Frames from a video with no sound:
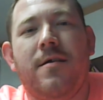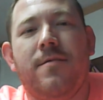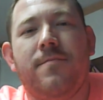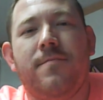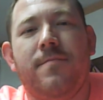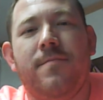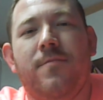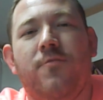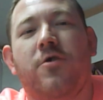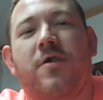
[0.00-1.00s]

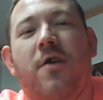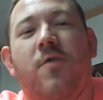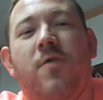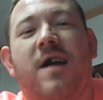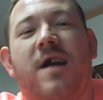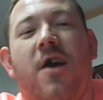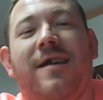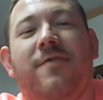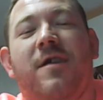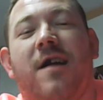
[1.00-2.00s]
We'll call
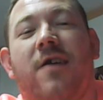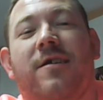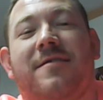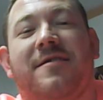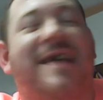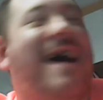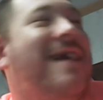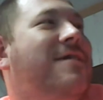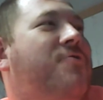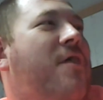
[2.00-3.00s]
it the
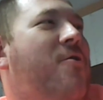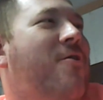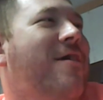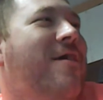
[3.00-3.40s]
silent draw.